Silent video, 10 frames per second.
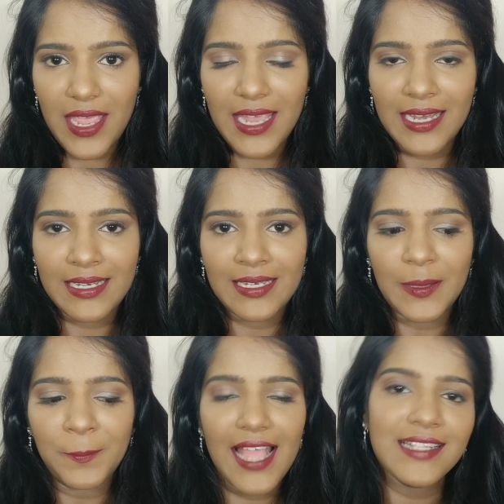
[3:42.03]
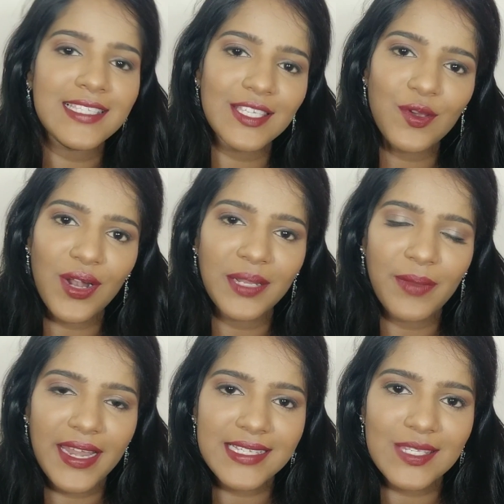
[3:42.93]
and I'll see you all in
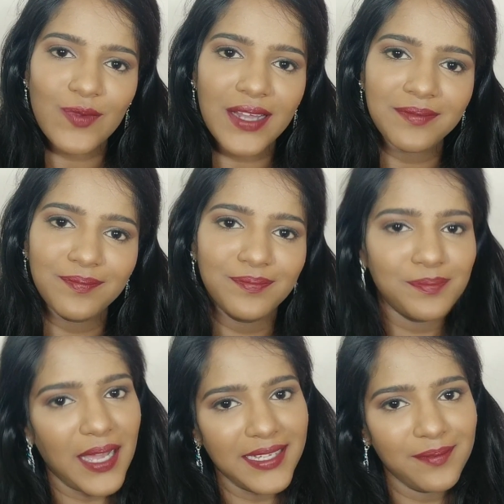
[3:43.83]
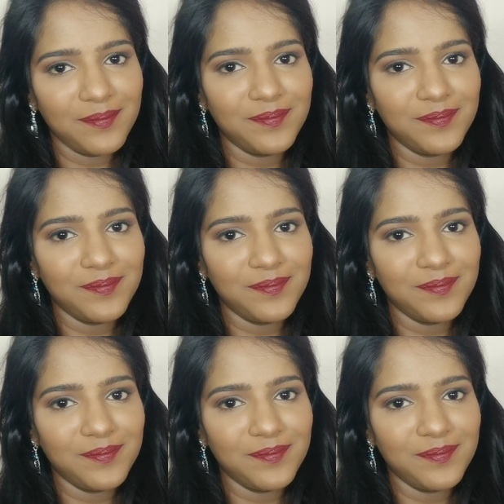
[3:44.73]
my next one. Bye.